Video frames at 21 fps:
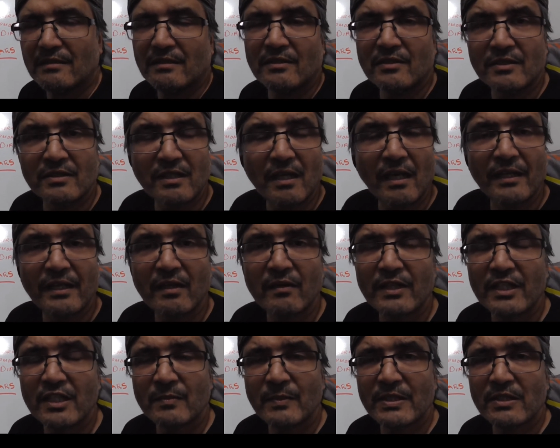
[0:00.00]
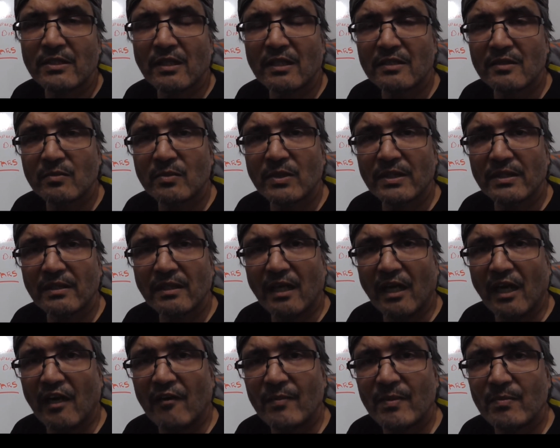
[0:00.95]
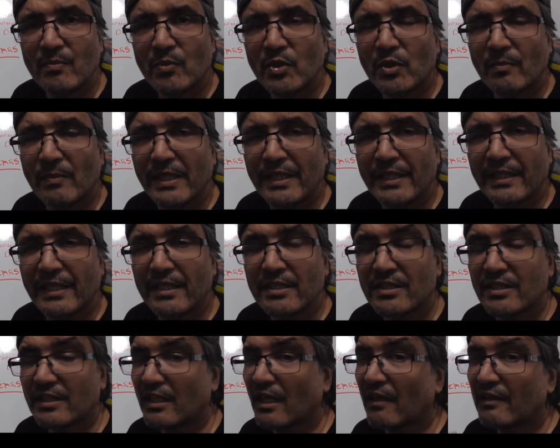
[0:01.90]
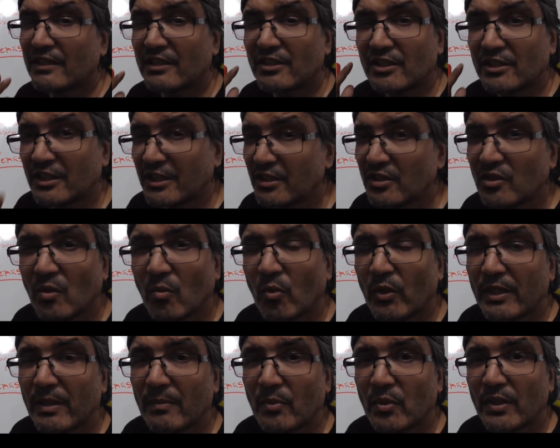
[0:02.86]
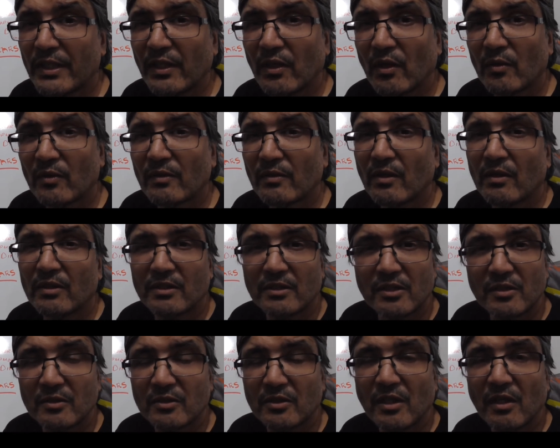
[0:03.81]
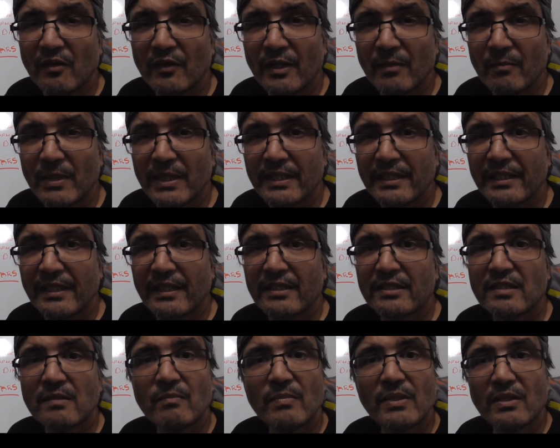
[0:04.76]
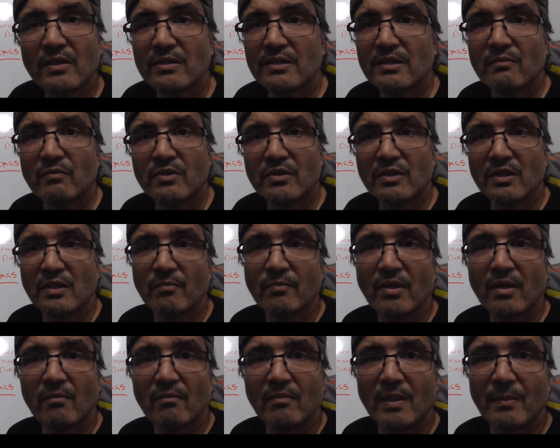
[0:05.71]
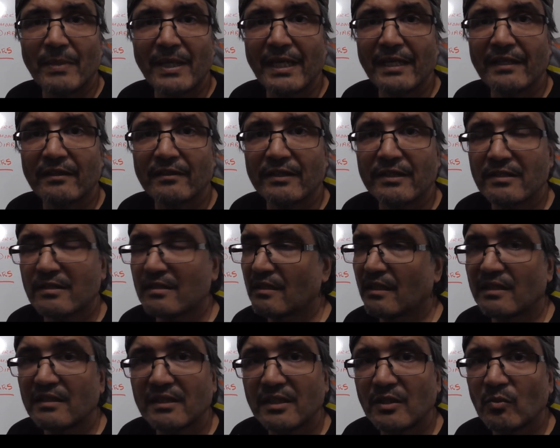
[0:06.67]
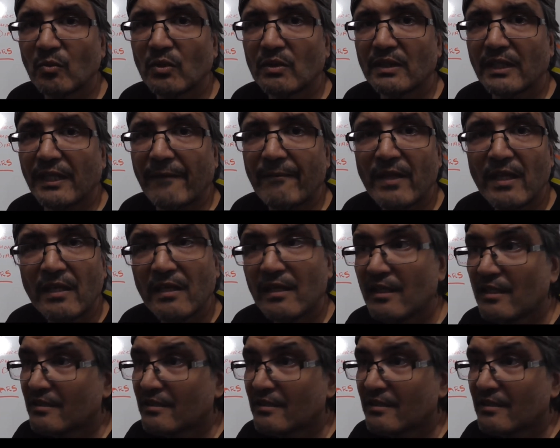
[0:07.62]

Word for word: because I know there's been times when I've been put on medication. I did not want to put it on, I did go on that medication because it was going to pump my pancreas, and I didn't want that.